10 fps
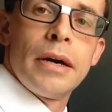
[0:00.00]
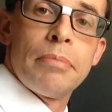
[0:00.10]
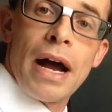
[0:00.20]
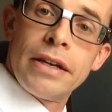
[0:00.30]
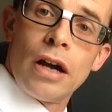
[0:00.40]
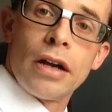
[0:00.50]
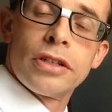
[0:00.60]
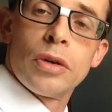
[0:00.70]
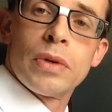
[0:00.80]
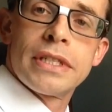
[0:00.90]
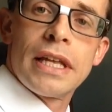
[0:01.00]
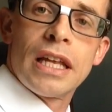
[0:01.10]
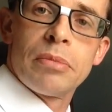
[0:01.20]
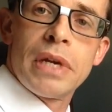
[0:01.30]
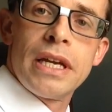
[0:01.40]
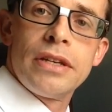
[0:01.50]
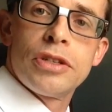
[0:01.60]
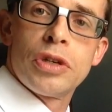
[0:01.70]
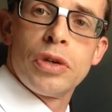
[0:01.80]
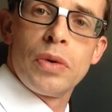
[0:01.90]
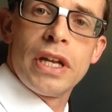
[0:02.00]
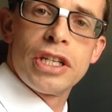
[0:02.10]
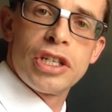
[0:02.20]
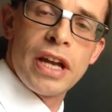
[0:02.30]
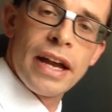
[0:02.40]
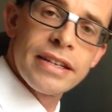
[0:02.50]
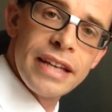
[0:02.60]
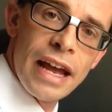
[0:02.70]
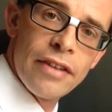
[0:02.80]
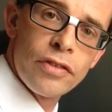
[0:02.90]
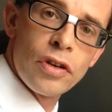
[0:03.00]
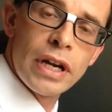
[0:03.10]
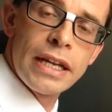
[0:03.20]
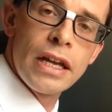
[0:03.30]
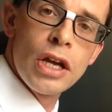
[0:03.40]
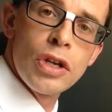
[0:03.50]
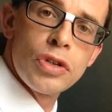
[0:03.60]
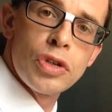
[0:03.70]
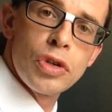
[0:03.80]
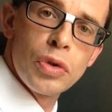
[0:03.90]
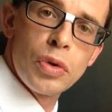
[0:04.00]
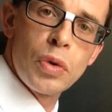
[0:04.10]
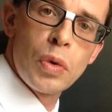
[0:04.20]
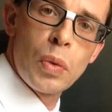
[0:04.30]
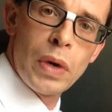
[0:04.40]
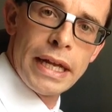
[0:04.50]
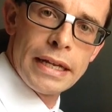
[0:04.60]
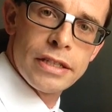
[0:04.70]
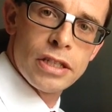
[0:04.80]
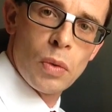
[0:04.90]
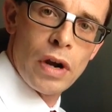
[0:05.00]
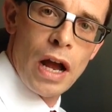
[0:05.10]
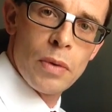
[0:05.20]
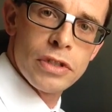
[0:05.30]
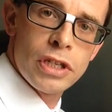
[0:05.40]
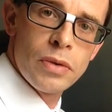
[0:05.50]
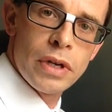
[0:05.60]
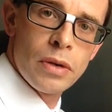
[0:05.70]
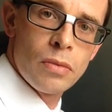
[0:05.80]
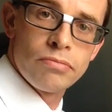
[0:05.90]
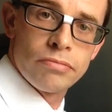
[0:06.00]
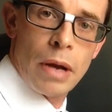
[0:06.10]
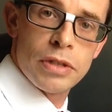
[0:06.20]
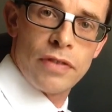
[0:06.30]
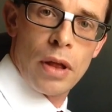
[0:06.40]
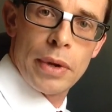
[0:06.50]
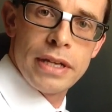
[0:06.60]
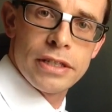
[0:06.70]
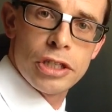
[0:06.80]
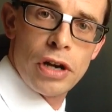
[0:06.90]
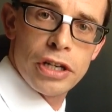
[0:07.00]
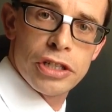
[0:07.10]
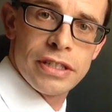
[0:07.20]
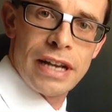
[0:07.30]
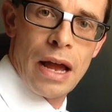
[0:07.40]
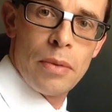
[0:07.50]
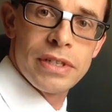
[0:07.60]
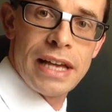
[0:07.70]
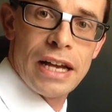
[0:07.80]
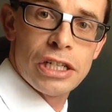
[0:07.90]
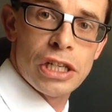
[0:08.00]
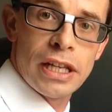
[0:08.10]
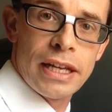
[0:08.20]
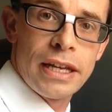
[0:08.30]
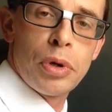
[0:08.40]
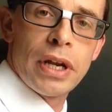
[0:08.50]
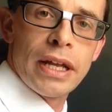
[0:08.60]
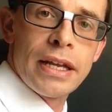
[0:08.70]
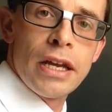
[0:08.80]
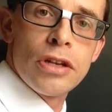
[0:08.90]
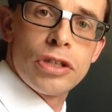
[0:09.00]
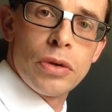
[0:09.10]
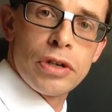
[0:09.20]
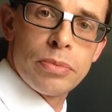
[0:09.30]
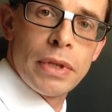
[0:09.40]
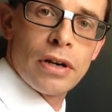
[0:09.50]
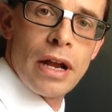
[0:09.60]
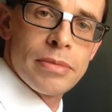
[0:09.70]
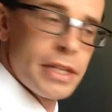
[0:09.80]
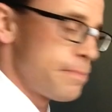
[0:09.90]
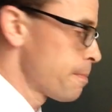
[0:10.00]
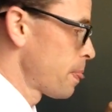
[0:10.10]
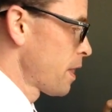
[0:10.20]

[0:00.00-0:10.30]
My doctor was telling me to inject every 2 weeks. So what I was doing, I was following his instructions, and I was actually putting 200 milligrams in.